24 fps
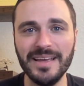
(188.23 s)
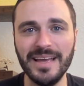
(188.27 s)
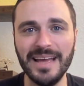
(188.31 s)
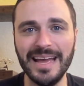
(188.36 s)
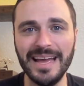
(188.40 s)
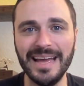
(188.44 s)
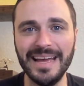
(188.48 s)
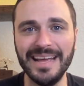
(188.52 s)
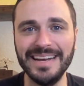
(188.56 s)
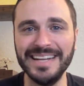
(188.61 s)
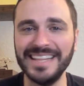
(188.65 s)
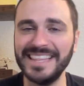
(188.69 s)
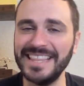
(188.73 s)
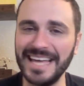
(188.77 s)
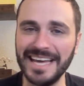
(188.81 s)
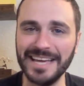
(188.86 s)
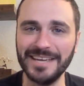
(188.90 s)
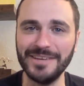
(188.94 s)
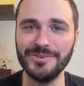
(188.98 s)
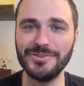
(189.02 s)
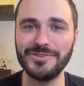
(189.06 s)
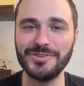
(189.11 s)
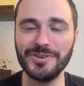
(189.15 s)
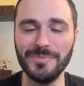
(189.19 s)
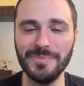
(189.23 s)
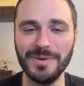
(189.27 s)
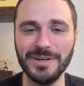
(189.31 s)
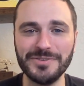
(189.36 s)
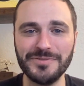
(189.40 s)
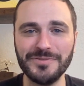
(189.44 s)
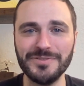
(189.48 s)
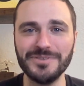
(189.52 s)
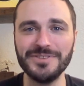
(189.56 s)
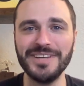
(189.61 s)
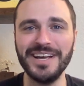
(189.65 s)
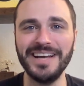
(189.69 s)
And thank you so
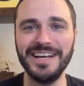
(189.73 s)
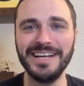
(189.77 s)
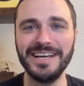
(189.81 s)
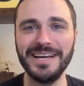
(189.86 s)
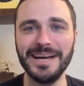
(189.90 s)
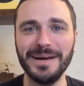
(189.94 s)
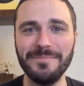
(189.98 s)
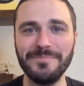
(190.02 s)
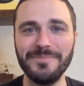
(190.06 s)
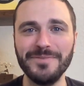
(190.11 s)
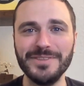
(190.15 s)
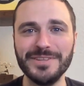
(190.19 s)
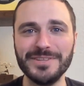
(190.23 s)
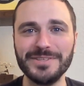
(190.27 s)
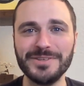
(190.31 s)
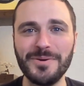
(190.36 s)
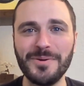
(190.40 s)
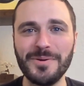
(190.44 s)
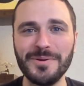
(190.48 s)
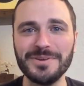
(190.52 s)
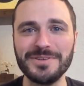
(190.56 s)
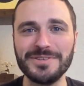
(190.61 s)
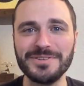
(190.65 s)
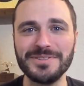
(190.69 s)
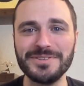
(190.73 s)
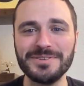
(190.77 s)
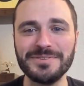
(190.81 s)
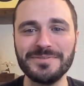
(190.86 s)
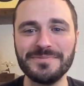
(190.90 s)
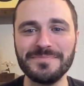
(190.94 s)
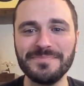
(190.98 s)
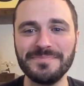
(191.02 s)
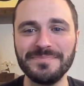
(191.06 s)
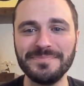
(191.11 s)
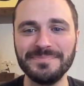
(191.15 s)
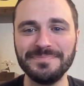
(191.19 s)
much for signing up for this course.